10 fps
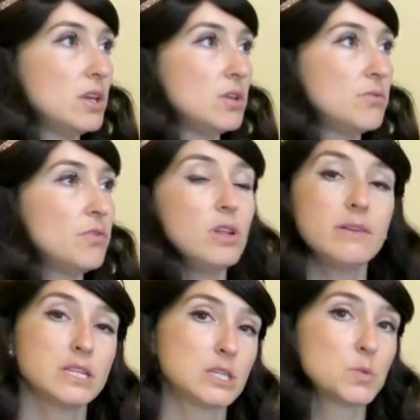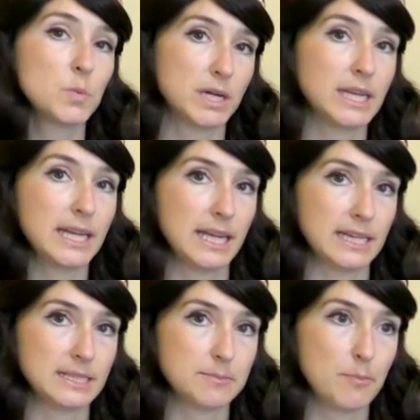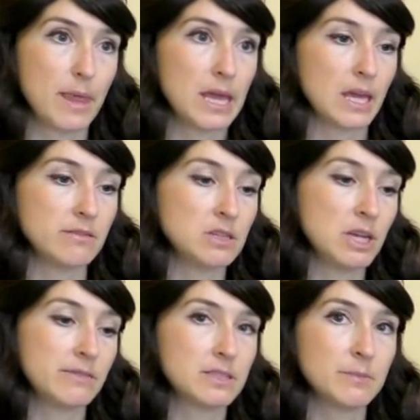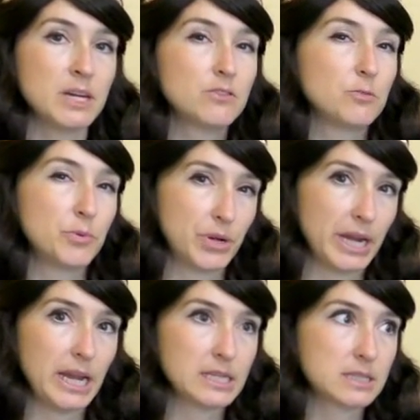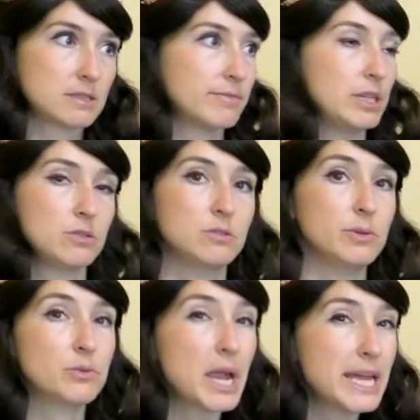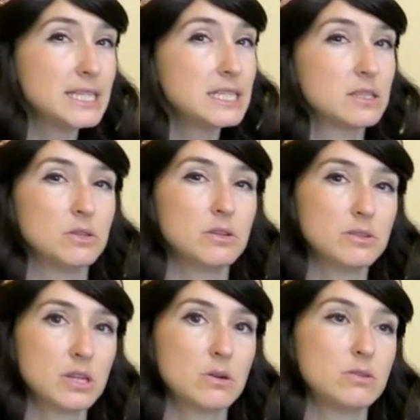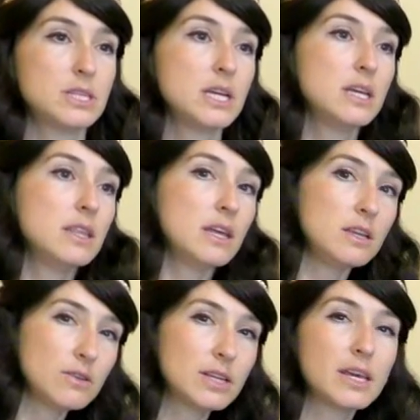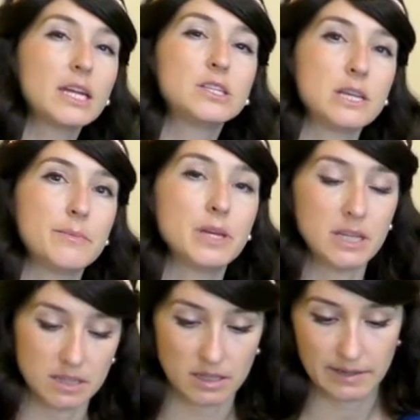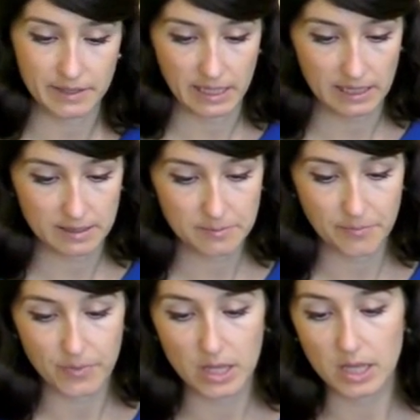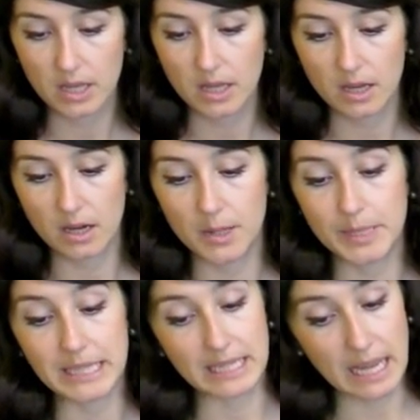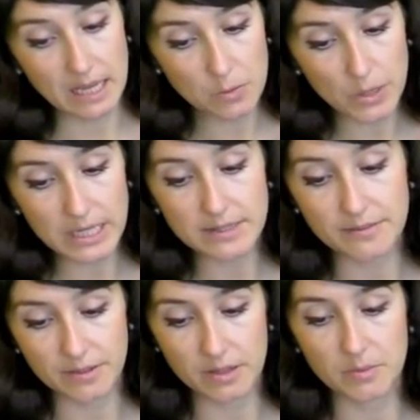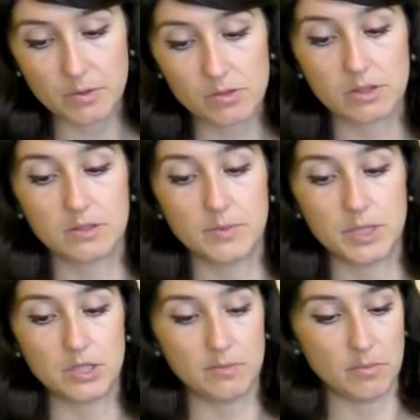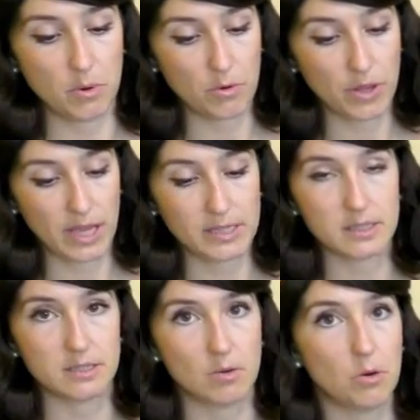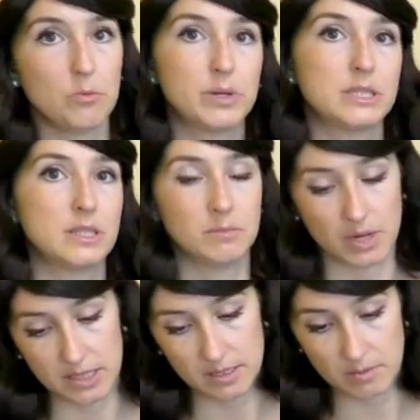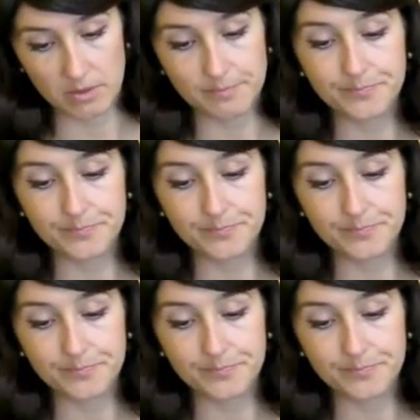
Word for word: you're following just one hand. And when you have some kind of breaks, it could be rest, a long note, then you can catch something in the left hand. Uh, but in any ways, feeling musical speech in both hands is almost impossible.